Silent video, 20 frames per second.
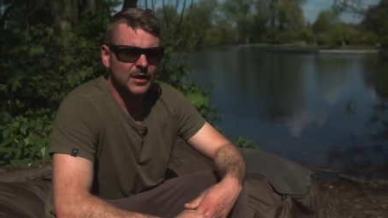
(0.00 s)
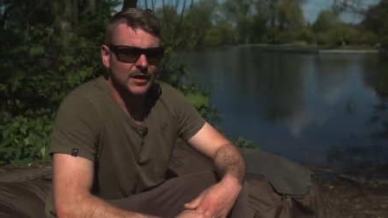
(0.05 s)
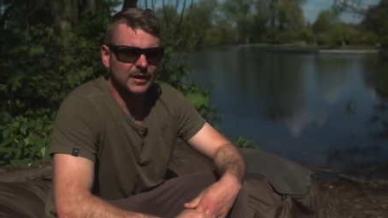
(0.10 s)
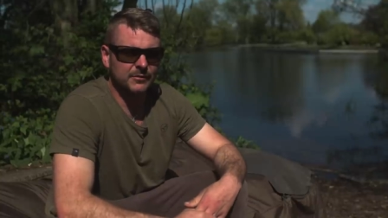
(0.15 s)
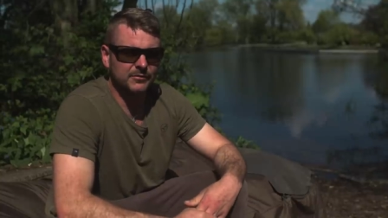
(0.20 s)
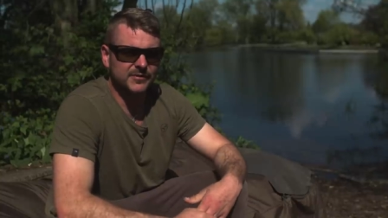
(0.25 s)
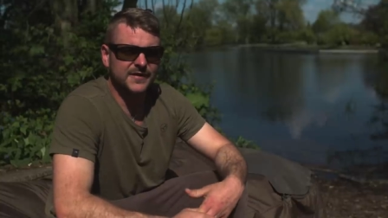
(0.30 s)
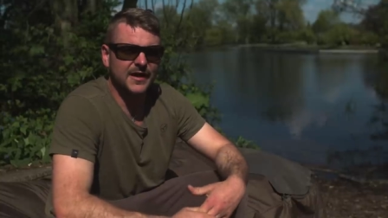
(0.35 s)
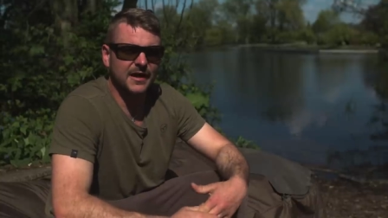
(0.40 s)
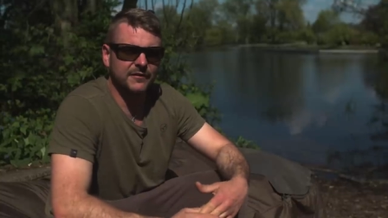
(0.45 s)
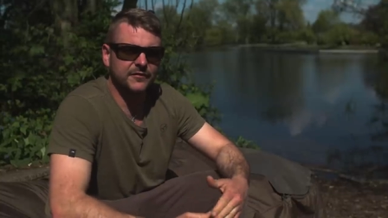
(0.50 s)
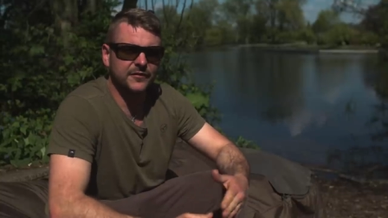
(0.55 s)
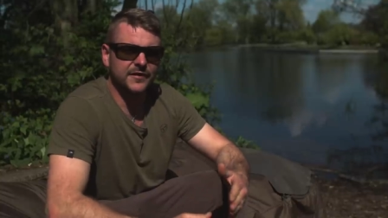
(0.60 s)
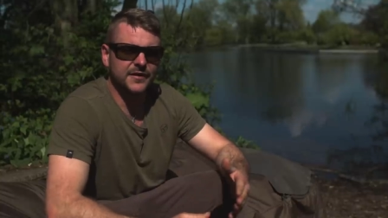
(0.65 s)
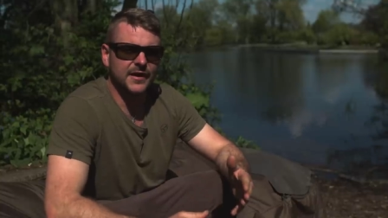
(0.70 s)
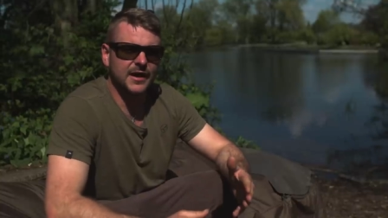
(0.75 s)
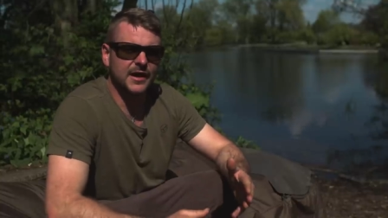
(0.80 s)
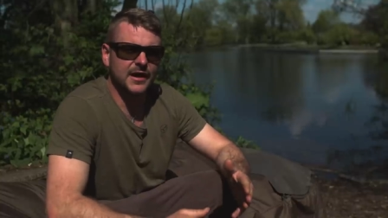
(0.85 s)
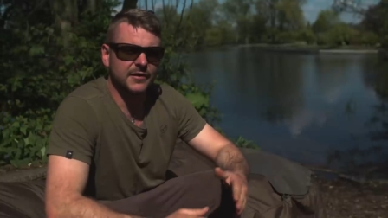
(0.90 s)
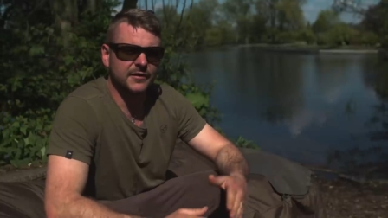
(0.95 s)
it was definitely
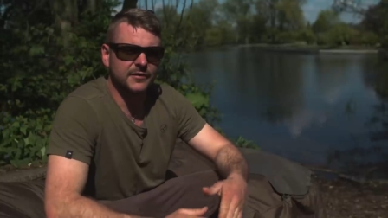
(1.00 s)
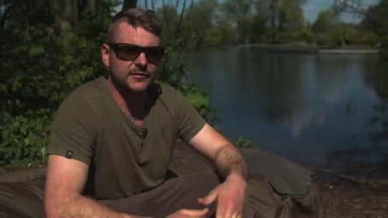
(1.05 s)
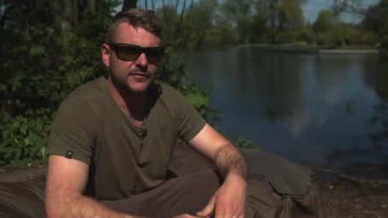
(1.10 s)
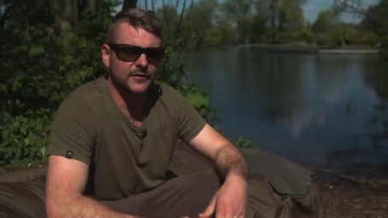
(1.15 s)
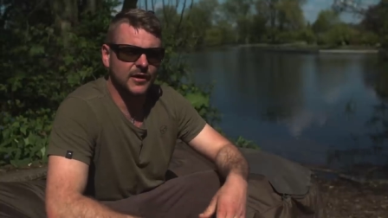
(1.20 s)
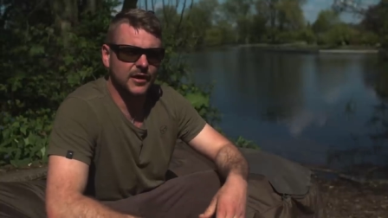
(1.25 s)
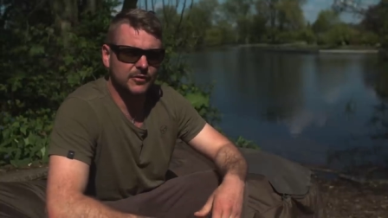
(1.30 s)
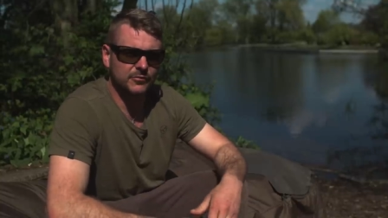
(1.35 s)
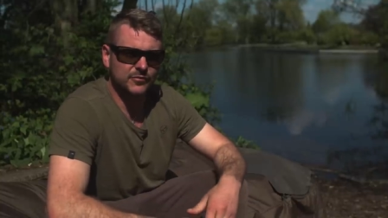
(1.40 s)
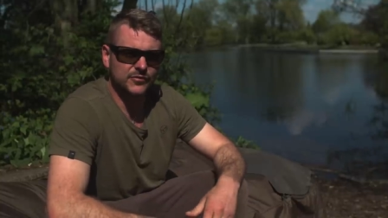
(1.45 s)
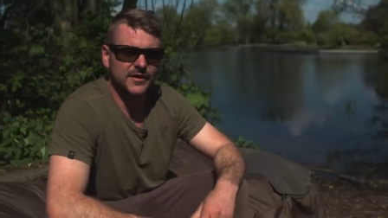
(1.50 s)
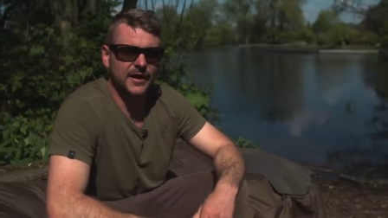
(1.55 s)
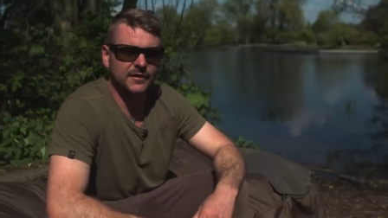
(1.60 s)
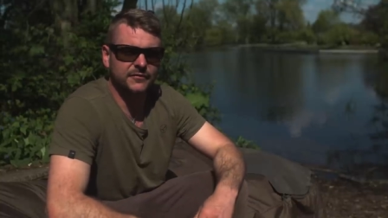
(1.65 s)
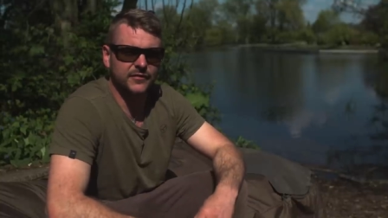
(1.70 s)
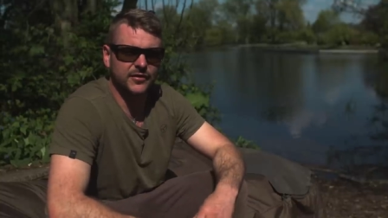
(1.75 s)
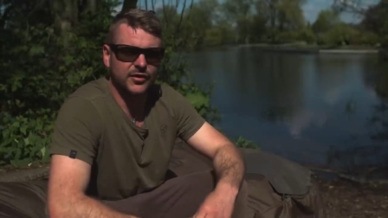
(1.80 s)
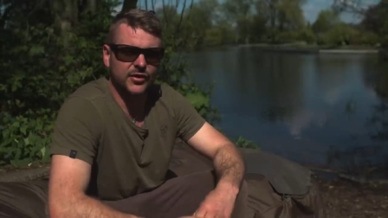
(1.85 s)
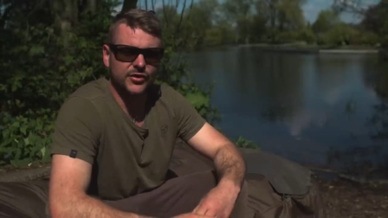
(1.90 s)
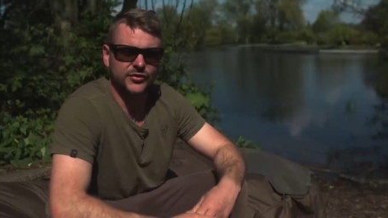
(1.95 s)
there, and it was
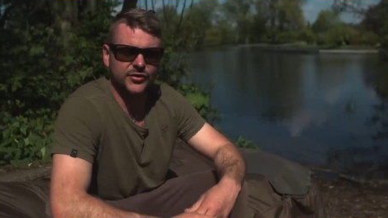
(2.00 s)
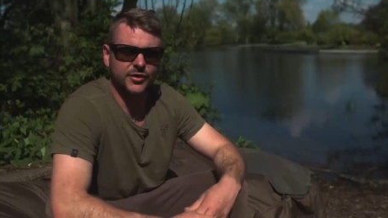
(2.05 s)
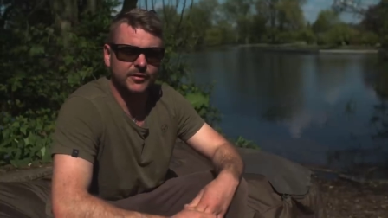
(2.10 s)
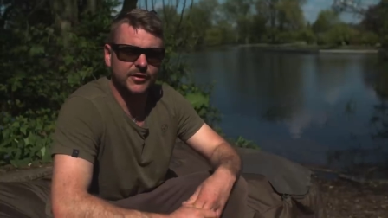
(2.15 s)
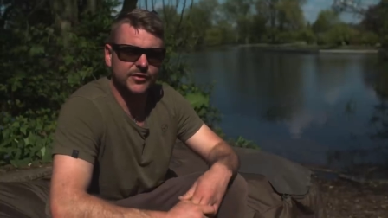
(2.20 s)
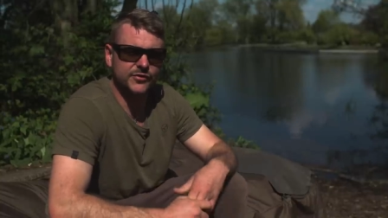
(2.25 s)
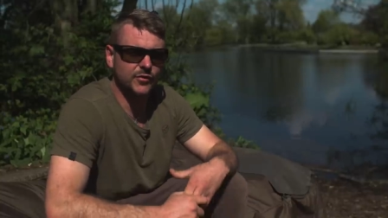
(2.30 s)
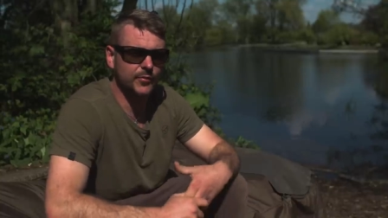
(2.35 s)
definitely going to do it,